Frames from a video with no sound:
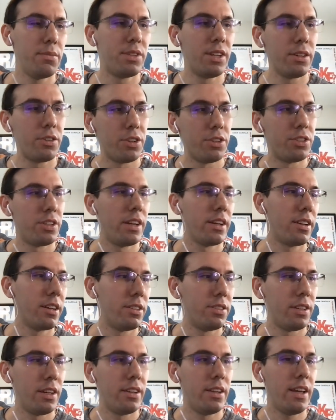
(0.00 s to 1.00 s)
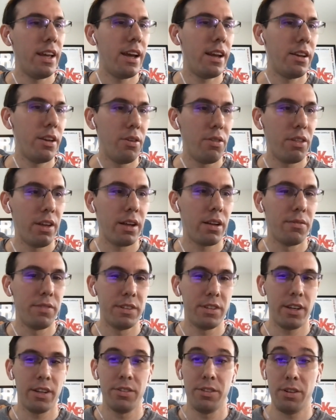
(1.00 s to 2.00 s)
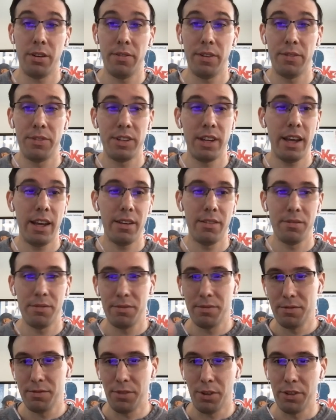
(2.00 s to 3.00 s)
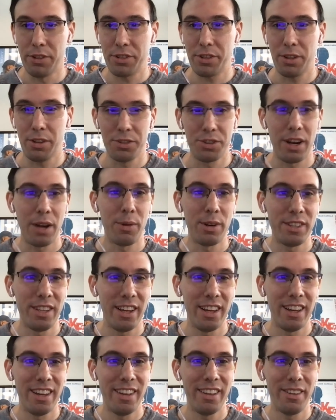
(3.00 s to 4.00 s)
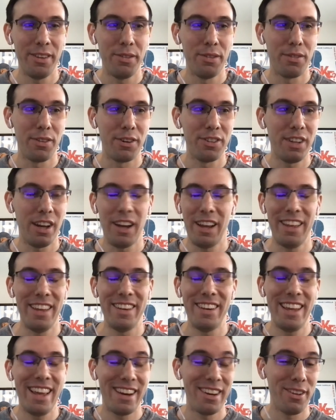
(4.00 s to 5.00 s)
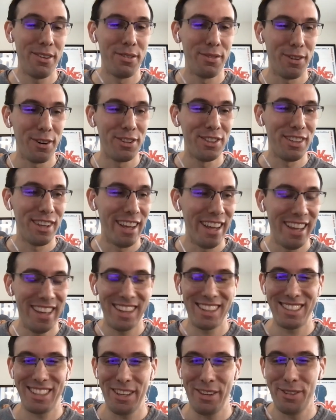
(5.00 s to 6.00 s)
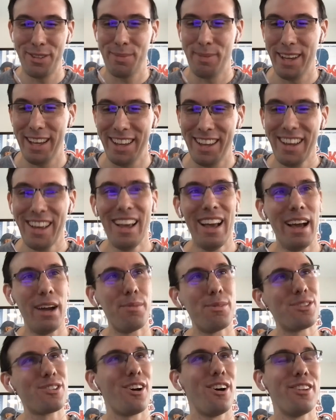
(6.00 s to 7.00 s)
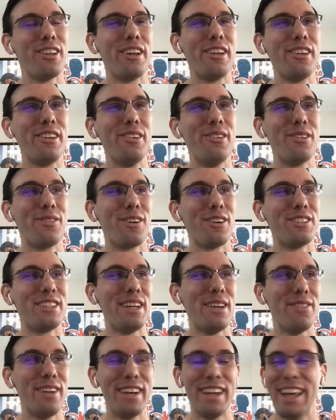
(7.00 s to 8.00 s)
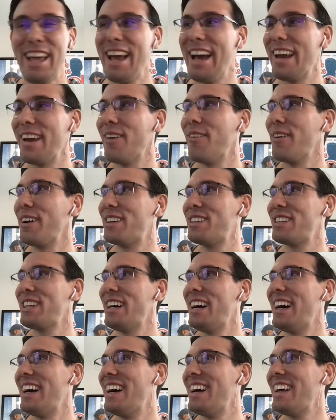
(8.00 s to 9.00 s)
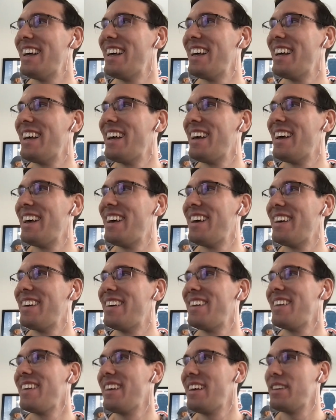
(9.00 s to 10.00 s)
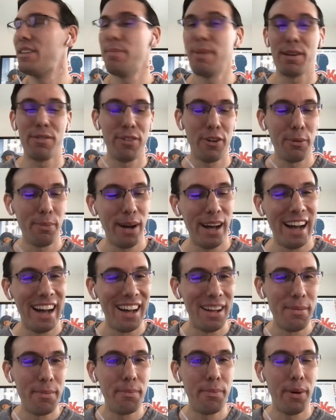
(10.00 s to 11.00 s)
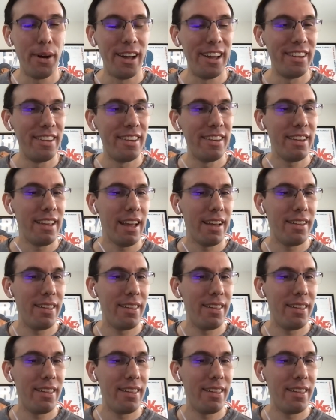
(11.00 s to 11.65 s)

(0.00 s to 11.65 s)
seems interesting because Indiana, you think of as a conservative state. Full disclosure, I went to univers- uh, Indiana University. excuse me. Yes. I almost called it University of Indiana, which uh, is a big faux pas. No, exactly, but- and,